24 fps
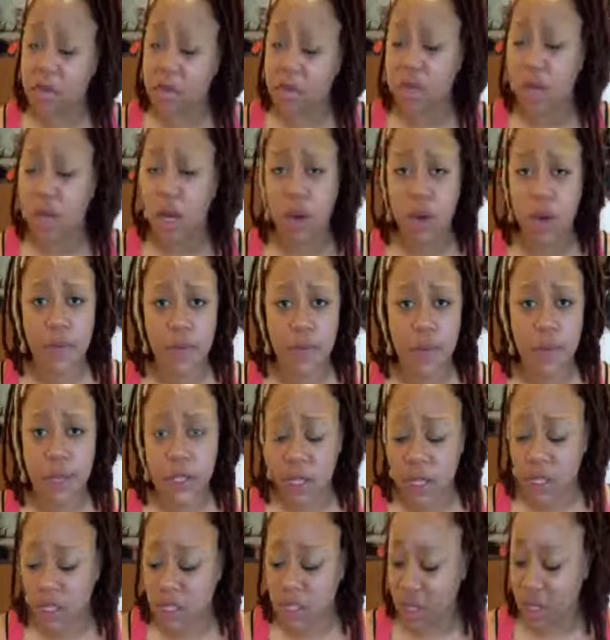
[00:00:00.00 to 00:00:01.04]
So if you're
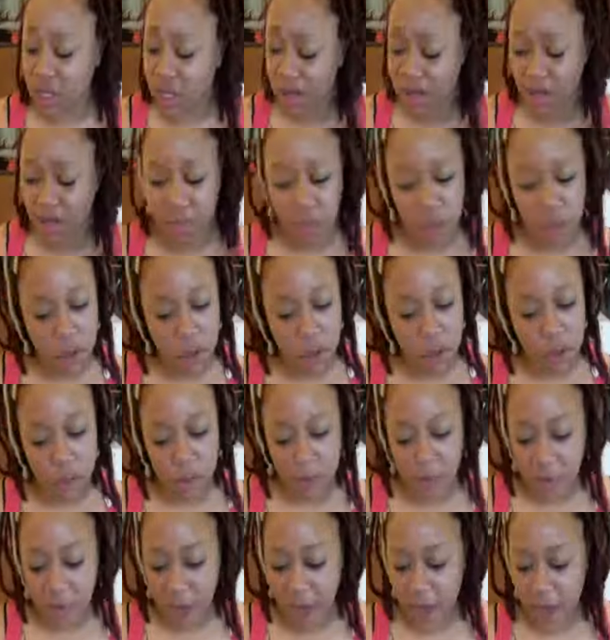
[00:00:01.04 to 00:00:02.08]
sensitive, you'll be
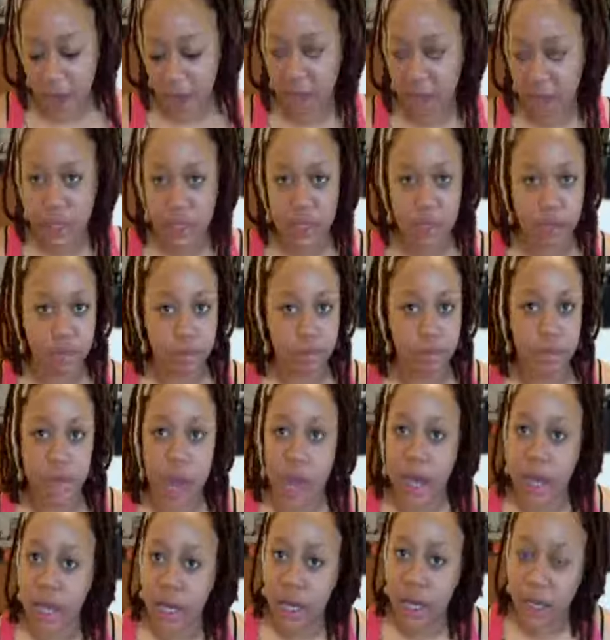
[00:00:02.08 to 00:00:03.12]
fine. It's
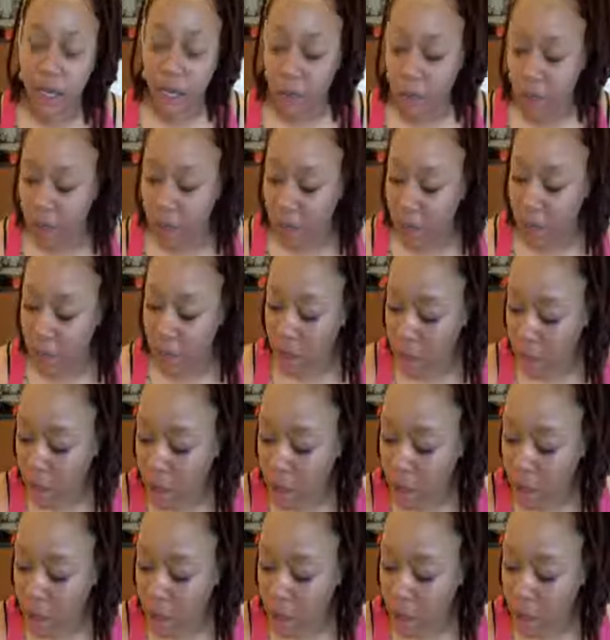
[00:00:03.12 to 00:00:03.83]
not going to kill you.